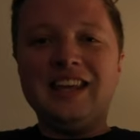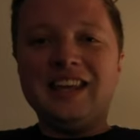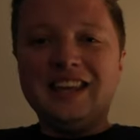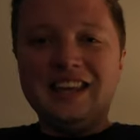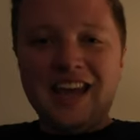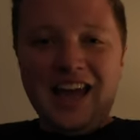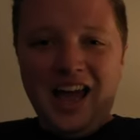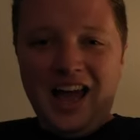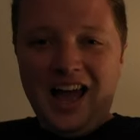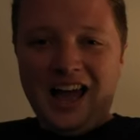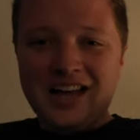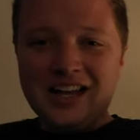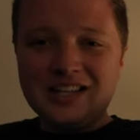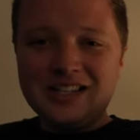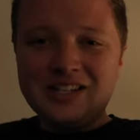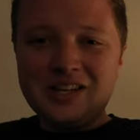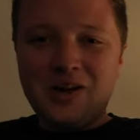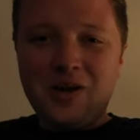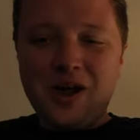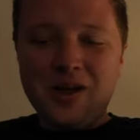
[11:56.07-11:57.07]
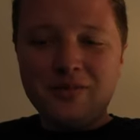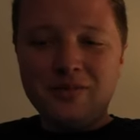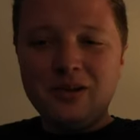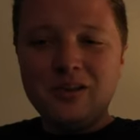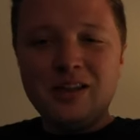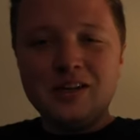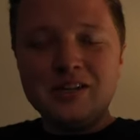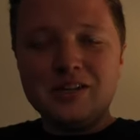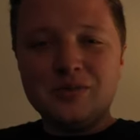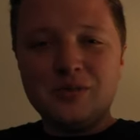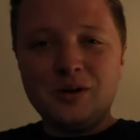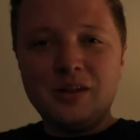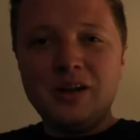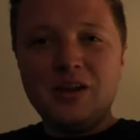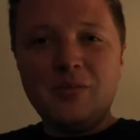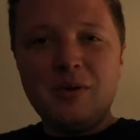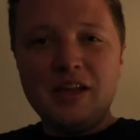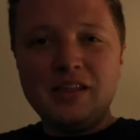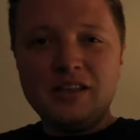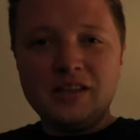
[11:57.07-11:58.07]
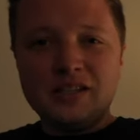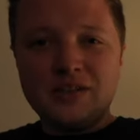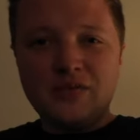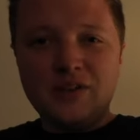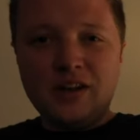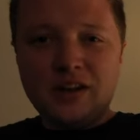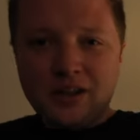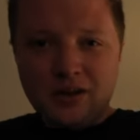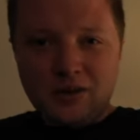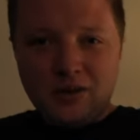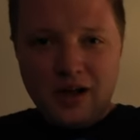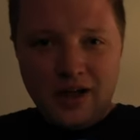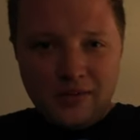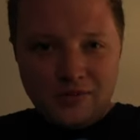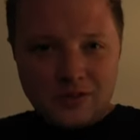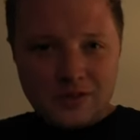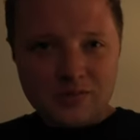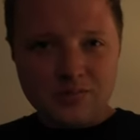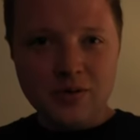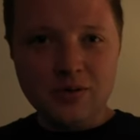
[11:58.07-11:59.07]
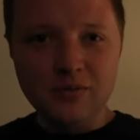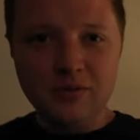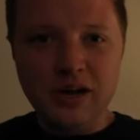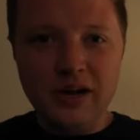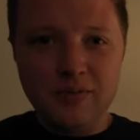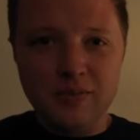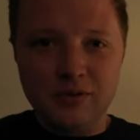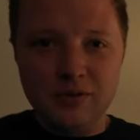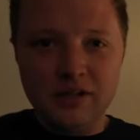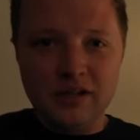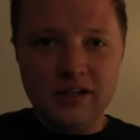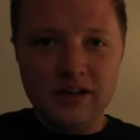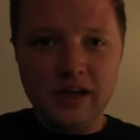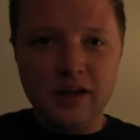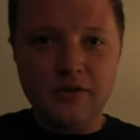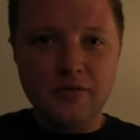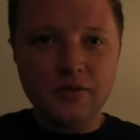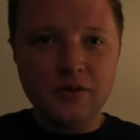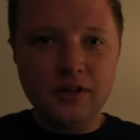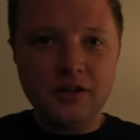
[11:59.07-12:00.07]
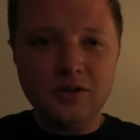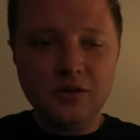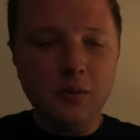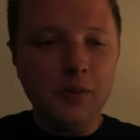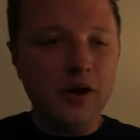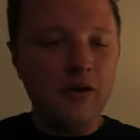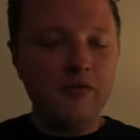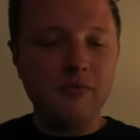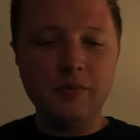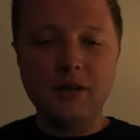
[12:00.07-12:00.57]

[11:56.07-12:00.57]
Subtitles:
Yeah, so I really just wanted to make this video. I've just been rambling now for like 12